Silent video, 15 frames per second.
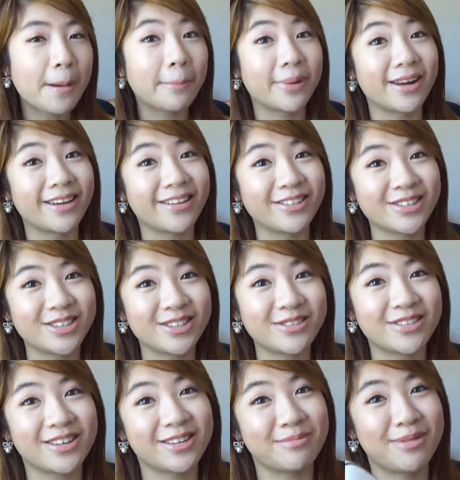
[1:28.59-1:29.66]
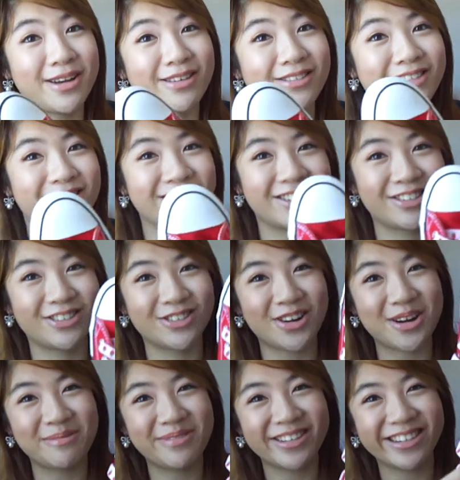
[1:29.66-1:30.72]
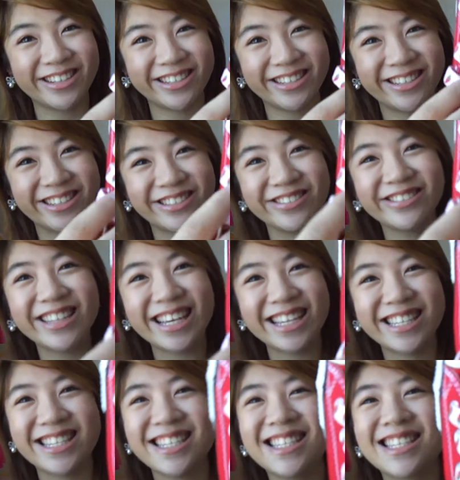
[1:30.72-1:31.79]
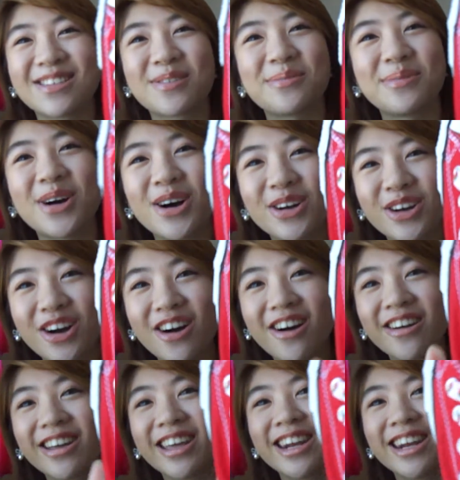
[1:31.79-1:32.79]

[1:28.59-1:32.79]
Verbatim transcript: but I also got a pair of strawberry shoelaces from Hong Kong,